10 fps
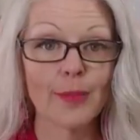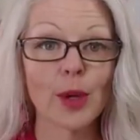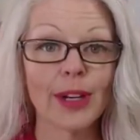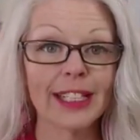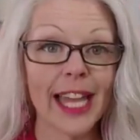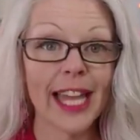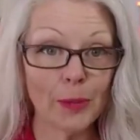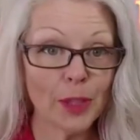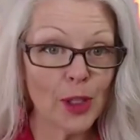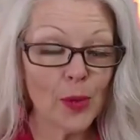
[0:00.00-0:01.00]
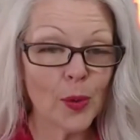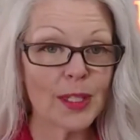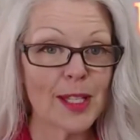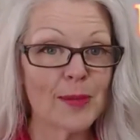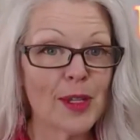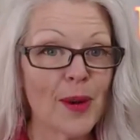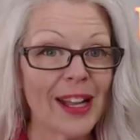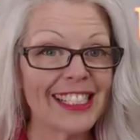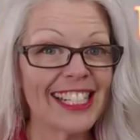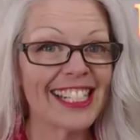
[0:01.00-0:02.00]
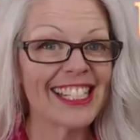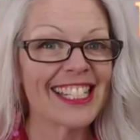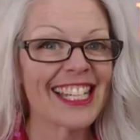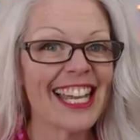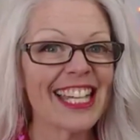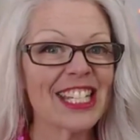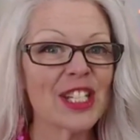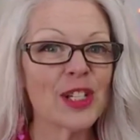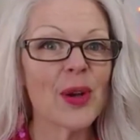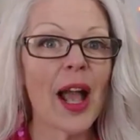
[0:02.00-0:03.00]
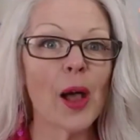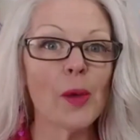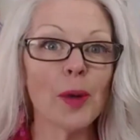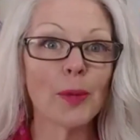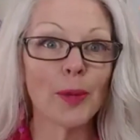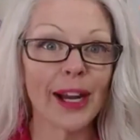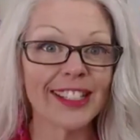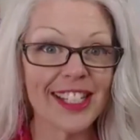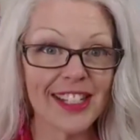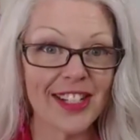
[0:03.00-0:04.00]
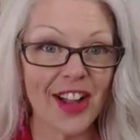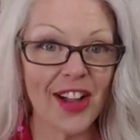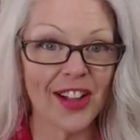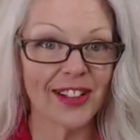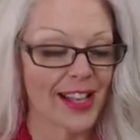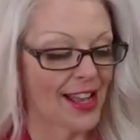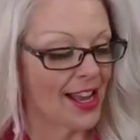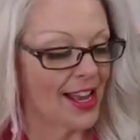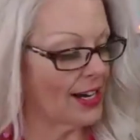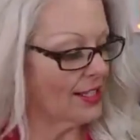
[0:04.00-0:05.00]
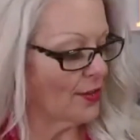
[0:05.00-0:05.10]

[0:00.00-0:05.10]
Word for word: I'm going to help you with some new ideas to help break the stall, all right?